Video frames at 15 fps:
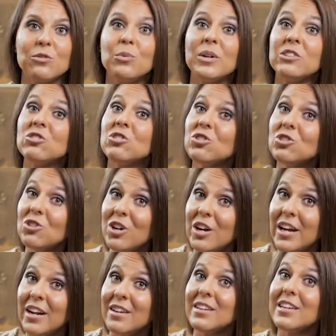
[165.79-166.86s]
which
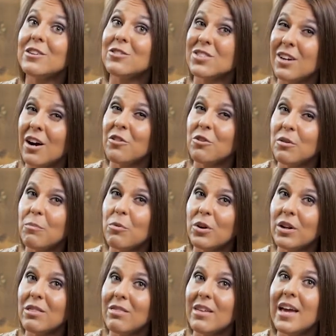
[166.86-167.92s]
should, here's the other
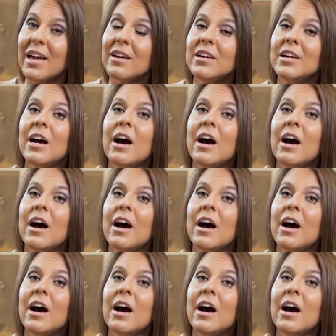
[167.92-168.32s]
important thing,